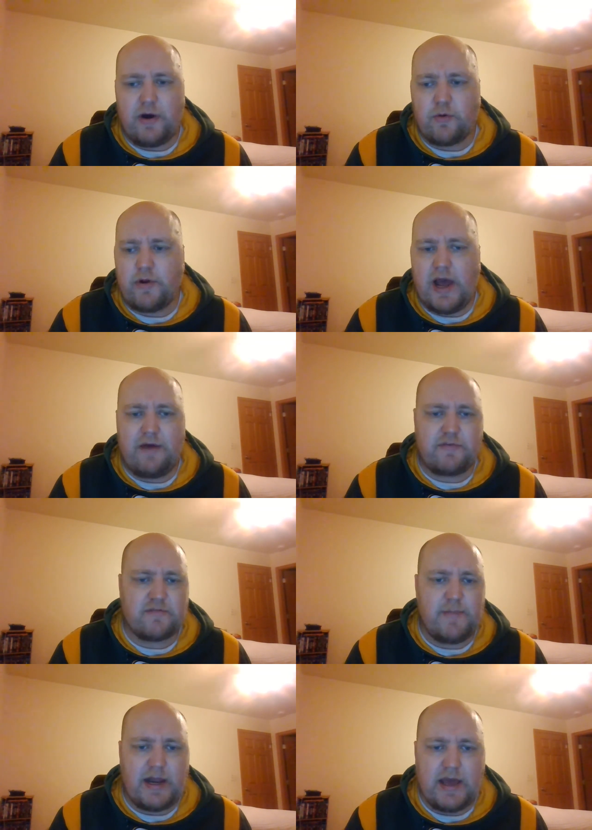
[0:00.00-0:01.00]
hour and half
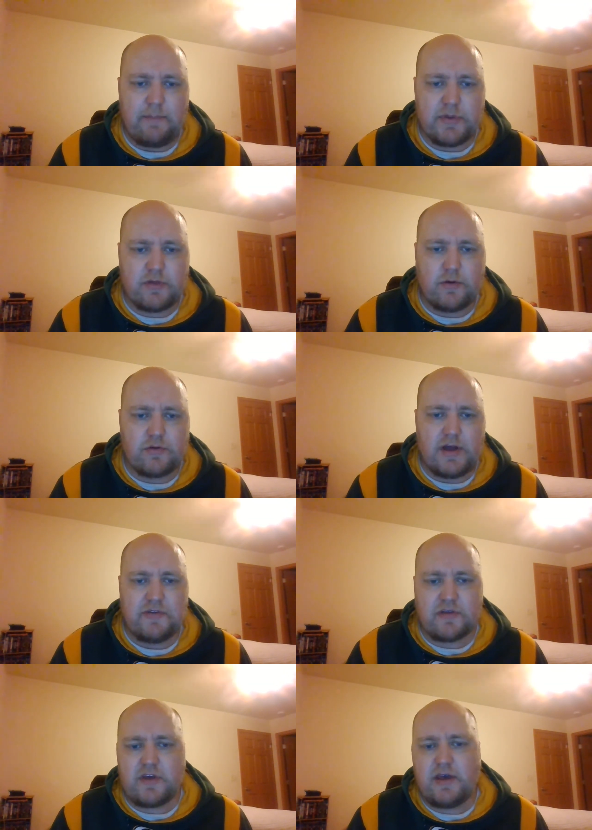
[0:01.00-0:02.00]
as many episodes on
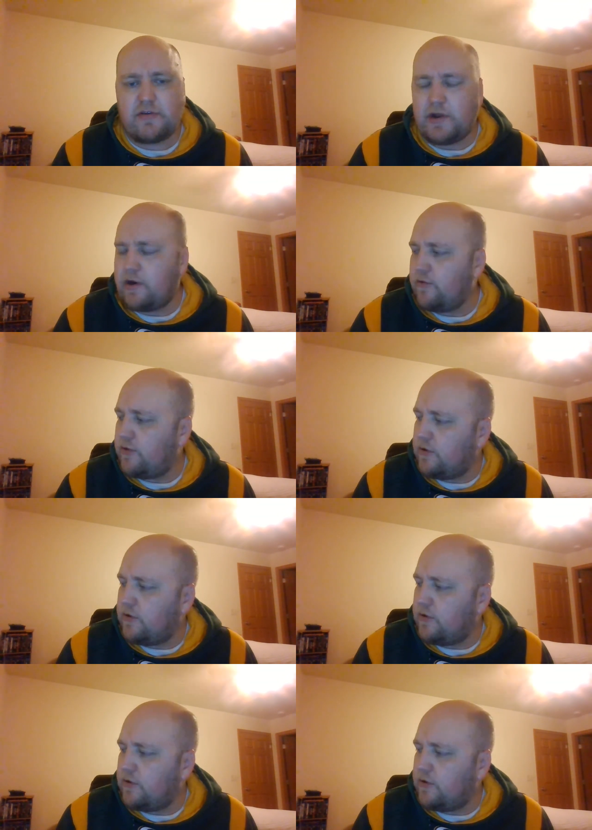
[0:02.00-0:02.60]
the season are